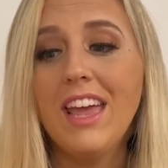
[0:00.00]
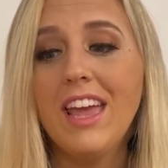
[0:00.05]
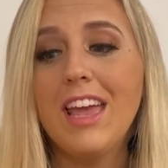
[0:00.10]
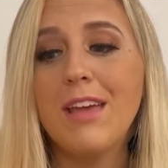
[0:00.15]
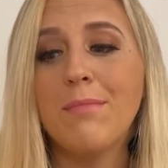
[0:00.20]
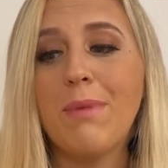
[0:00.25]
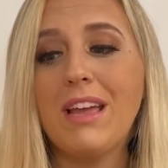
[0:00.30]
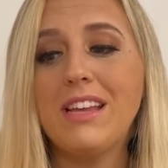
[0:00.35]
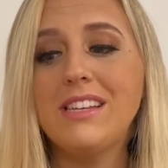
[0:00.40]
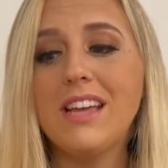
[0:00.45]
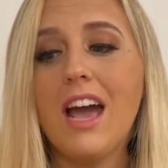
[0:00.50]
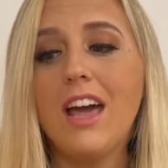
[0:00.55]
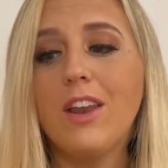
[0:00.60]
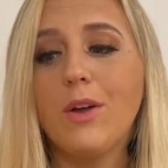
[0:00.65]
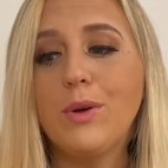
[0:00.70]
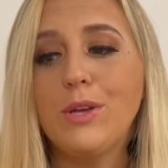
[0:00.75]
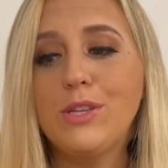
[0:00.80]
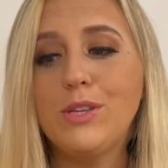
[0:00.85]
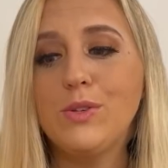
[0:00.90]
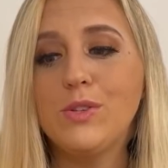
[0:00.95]
And my dad
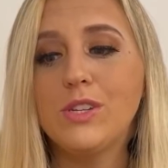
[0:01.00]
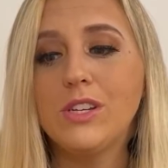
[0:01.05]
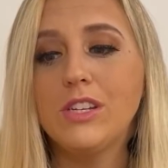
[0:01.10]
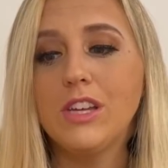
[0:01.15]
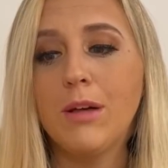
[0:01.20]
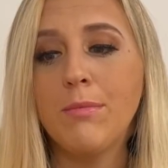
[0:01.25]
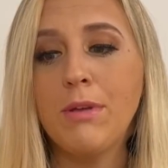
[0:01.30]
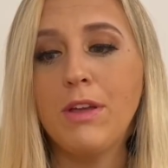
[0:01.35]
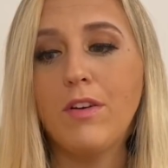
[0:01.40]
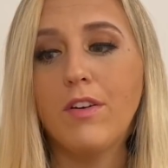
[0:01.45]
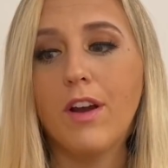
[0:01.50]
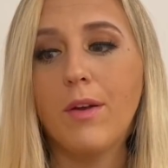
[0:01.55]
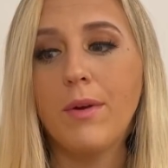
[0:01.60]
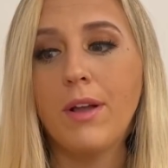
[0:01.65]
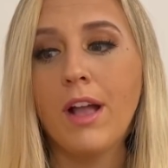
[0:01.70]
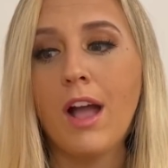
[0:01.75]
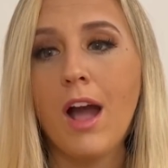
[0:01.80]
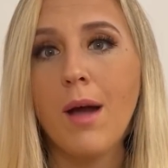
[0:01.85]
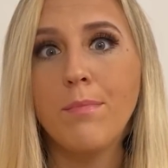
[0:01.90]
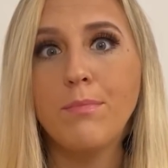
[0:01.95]
always used to tell me
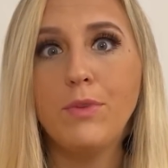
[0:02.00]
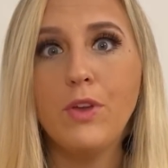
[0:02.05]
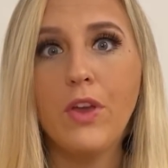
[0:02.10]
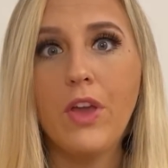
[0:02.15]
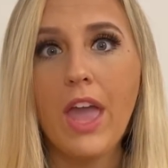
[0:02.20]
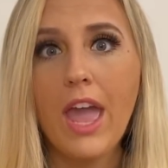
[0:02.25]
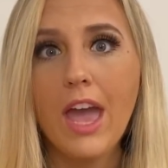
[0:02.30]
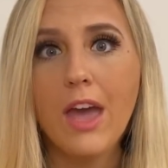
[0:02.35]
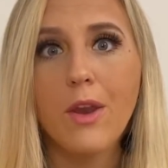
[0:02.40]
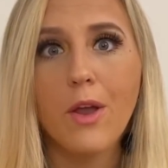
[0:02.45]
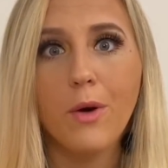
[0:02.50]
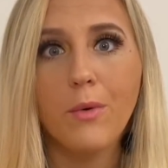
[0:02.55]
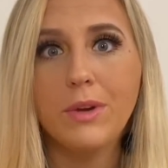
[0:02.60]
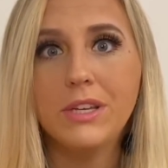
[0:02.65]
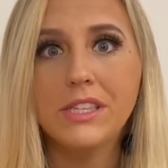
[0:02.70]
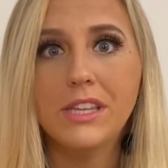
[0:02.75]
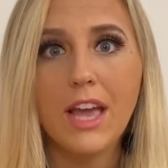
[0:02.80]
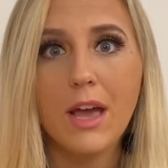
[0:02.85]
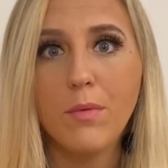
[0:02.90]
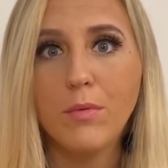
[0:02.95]
growing up, you can't
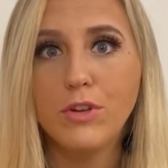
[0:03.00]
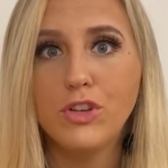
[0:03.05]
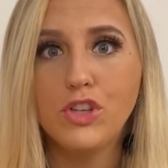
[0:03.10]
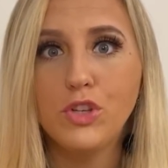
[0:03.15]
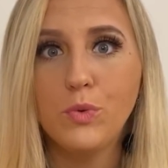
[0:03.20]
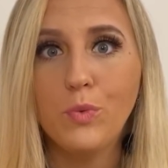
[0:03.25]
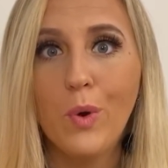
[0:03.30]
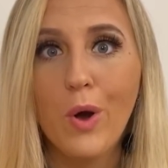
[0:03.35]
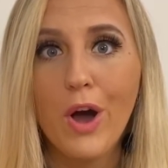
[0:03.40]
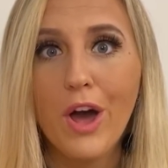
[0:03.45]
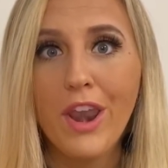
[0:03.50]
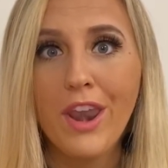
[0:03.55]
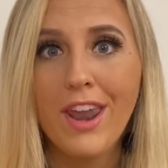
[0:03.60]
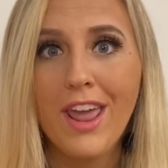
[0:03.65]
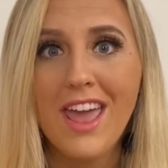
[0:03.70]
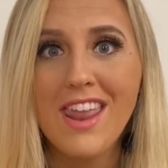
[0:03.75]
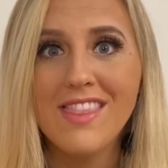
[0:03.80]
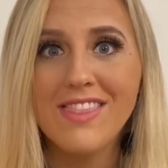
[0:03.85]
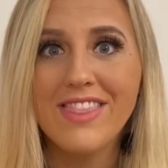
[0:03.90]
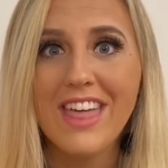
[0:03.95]
always get what you want.
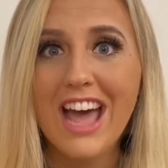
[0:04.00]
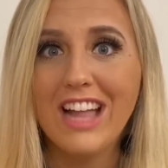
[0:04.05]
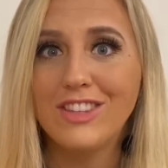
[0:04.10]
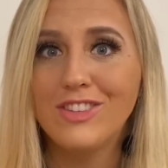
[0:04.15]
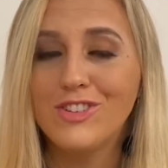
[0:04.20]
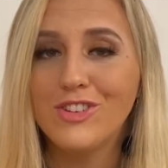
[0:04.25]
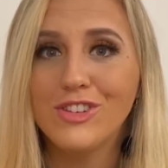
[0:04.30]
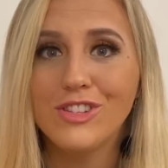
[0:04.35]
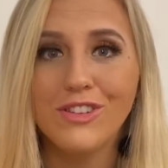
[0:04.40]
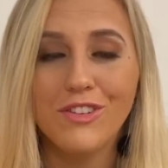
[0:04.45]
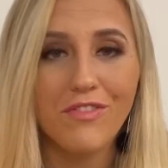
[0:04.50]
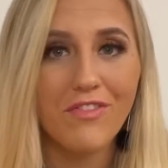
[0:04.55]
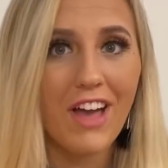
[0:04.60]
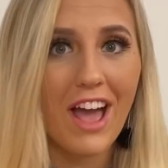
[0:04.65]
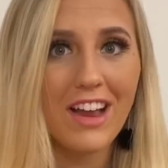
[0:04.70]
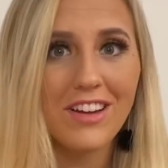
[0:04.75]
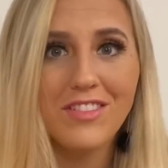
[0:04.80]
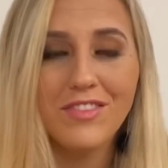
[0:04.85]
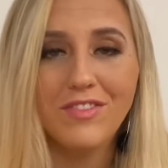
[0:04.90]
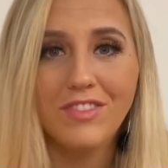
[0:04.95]
And that's just a
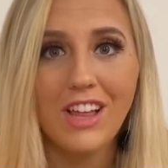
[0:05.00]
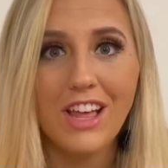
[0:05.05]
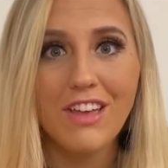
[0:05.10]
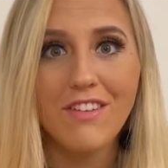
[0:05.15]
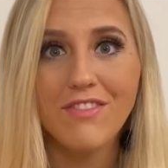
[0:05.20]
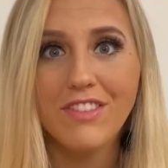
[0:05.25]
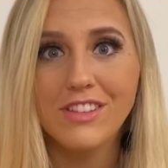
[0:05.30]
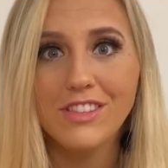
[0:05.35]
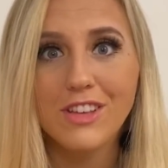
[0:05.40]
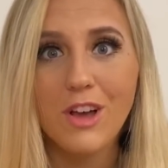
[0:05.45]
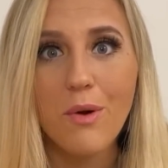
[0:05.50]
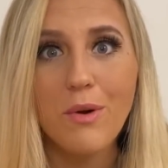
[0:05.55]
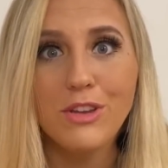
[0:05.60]
fact of life that's going